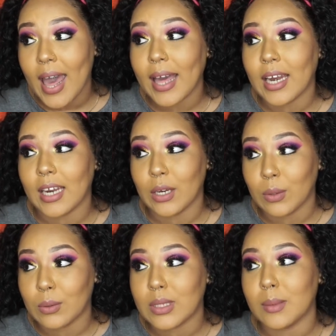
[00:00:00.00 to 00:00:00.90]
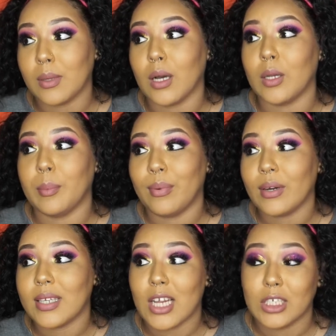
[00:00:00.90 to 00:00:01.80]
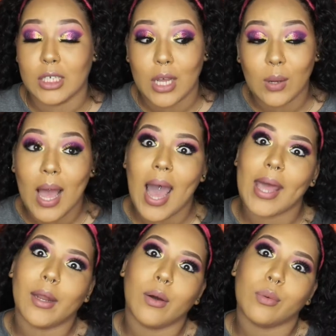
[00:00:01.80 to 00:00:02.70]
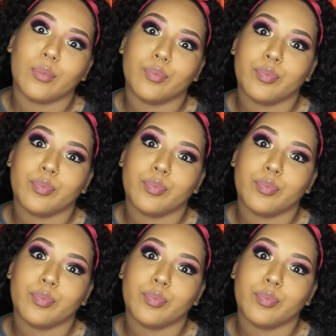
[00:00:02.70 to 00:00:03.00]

and I know some y'all gonna point that shit out I know